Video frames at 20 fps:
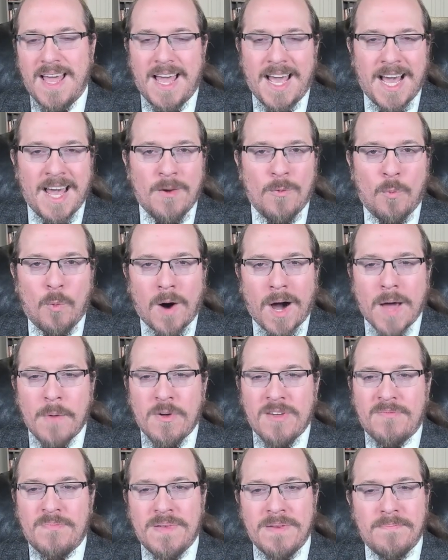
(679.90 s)
and why
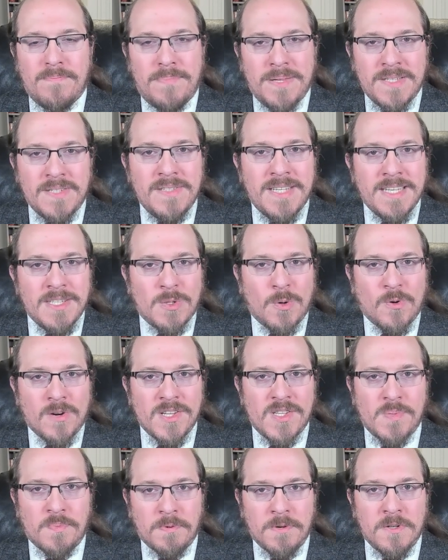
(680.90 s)
we've been building toward
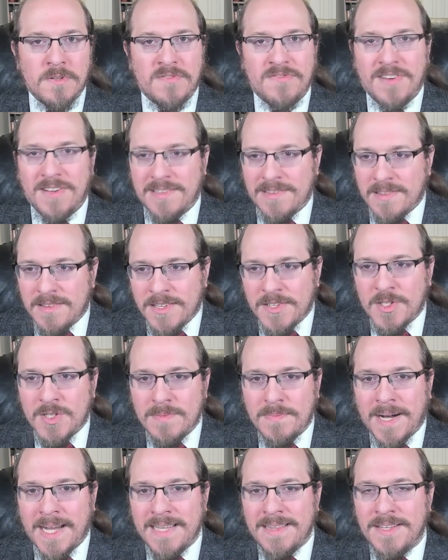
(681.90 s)
its proof
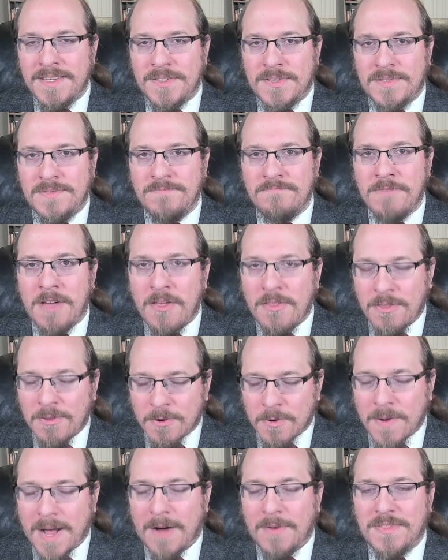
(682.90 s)
little by little
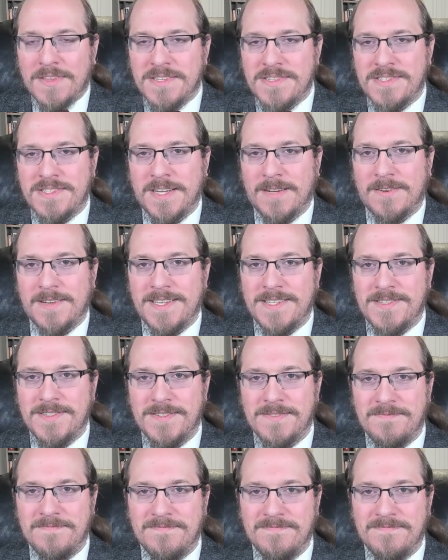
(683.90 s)
throughout this series.